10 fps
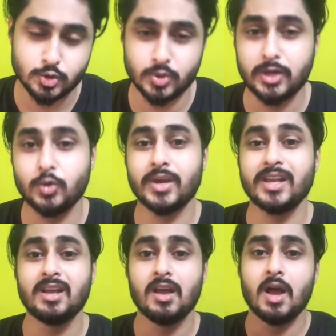so that you
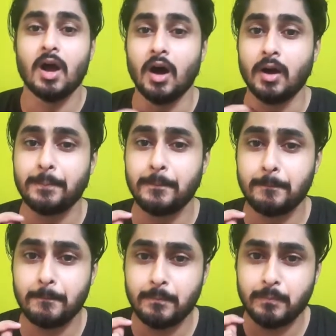can
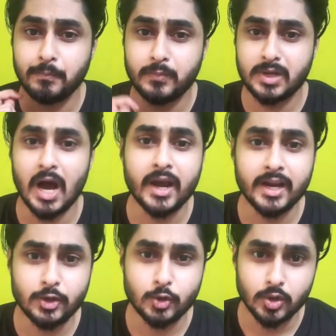
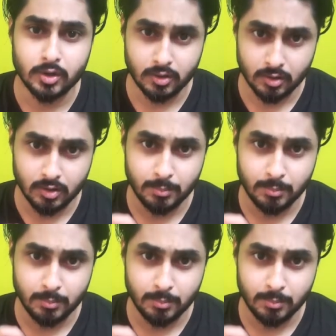target your